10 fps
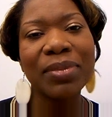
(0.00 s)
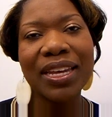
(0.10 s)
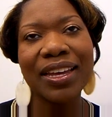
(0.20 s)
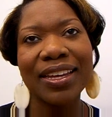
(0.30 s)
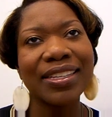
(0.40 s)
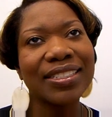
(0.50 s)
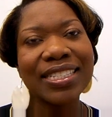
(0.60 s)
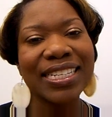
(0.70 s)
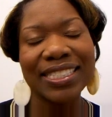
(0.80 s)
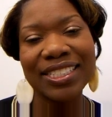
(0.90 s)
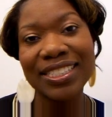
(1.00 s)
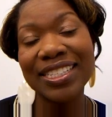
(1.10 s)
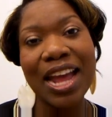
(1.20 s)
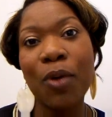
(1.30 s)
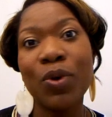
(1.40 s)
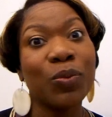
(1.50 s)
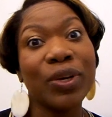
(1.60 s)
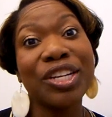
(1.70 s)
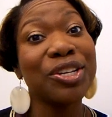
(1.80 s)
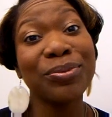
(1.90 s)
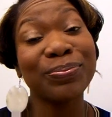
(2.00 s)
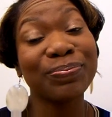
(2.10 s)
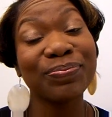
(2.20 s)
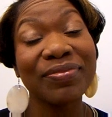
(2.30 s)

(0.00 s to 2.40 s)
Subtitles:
because that's just not what we do.